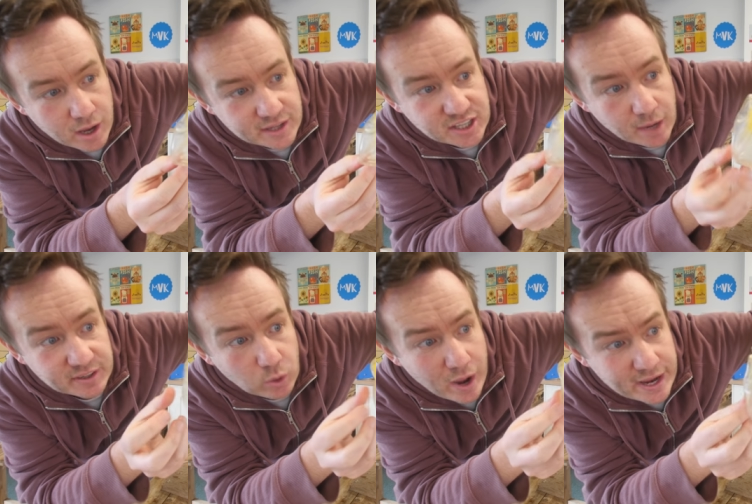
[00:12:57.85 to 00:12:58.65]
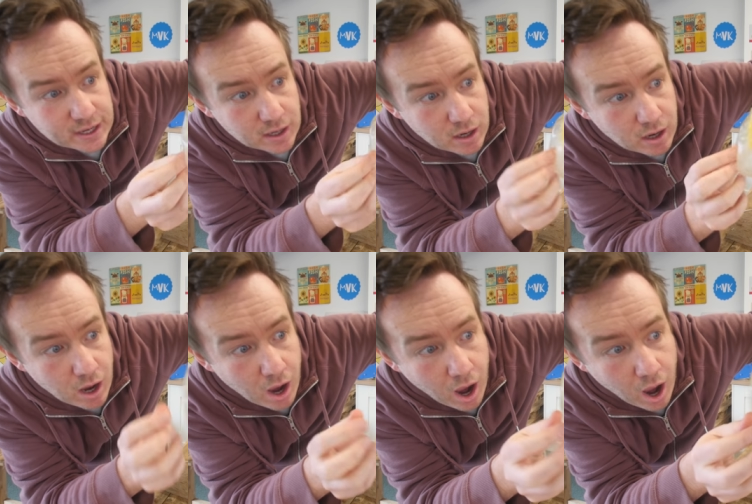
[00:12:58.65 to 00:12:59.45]
It's coming away.
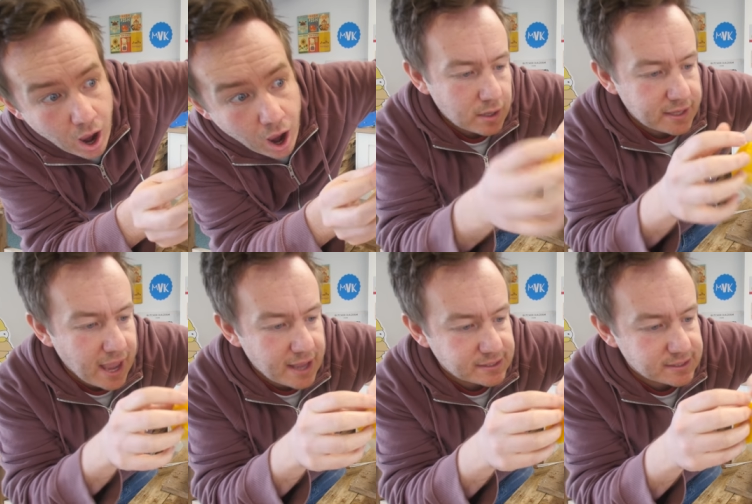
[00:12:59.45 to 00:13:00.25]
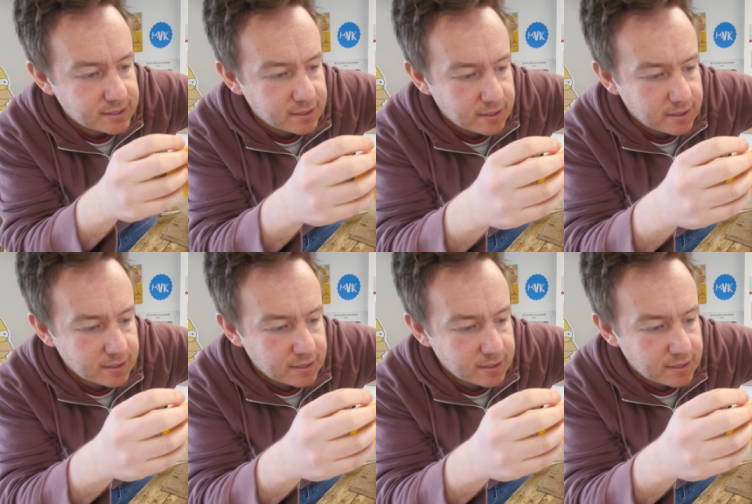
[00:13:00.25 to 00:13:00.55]
Yes.